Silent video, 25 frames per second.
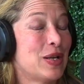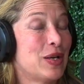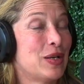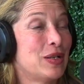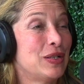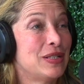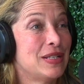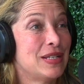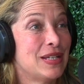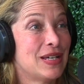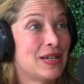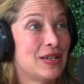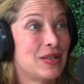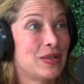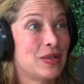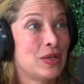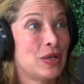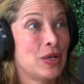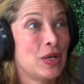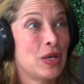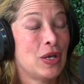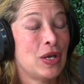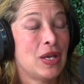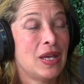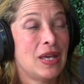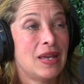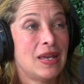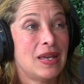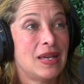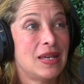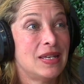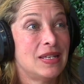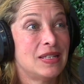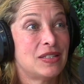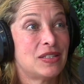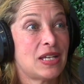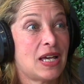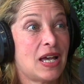And LDL
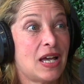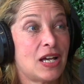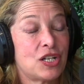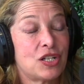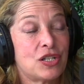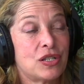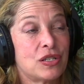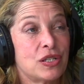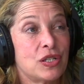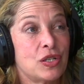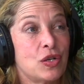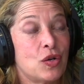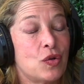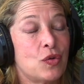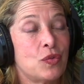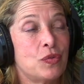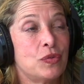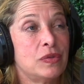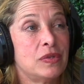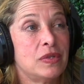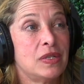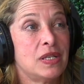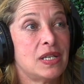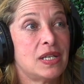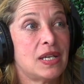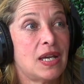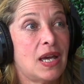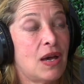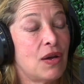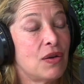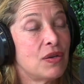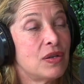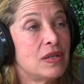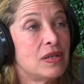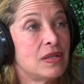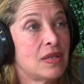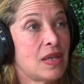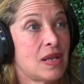is actually only
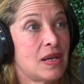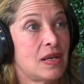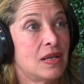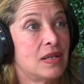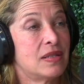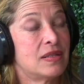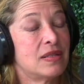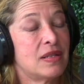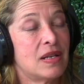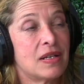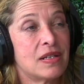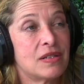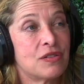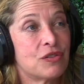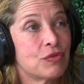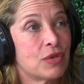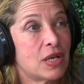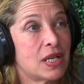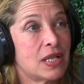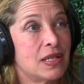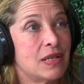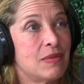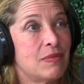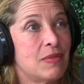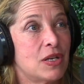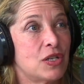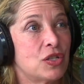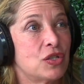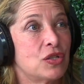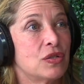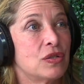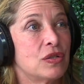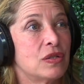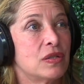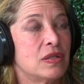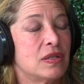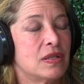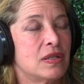calculated. It's not a directly
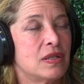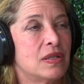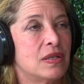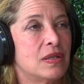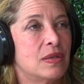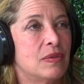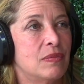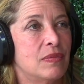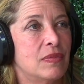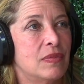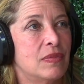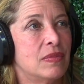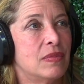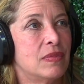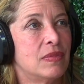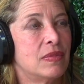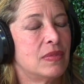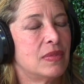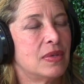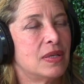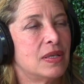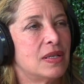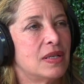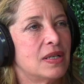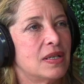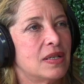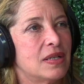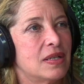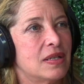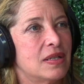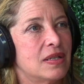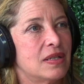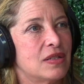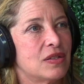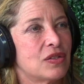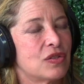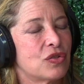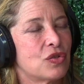measured
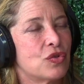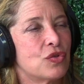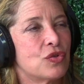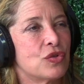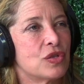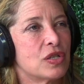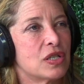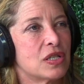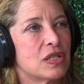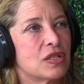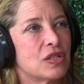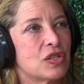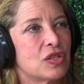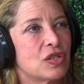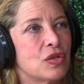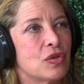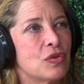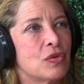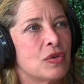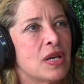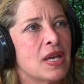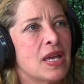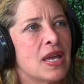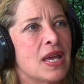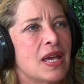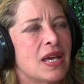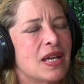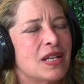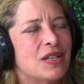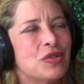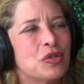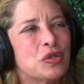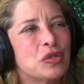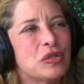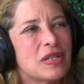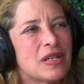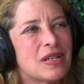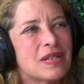score. So it
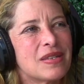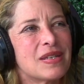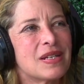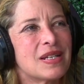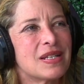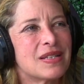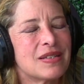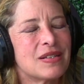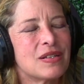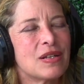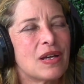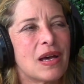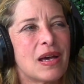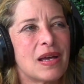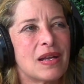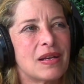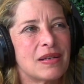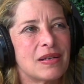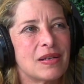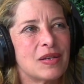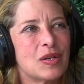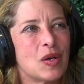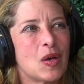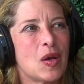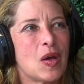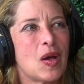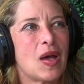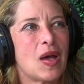turns out that it's not